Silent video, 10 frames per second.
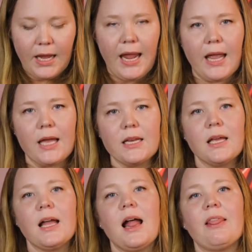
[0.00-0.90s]
And
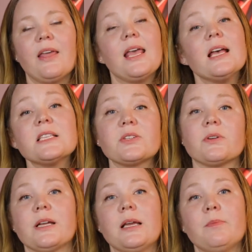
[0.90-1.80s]
the
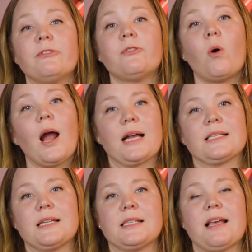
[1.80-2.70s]
history before
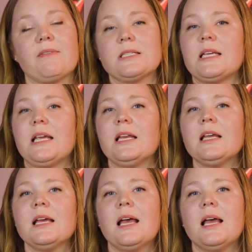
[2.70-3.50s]
Exodus 17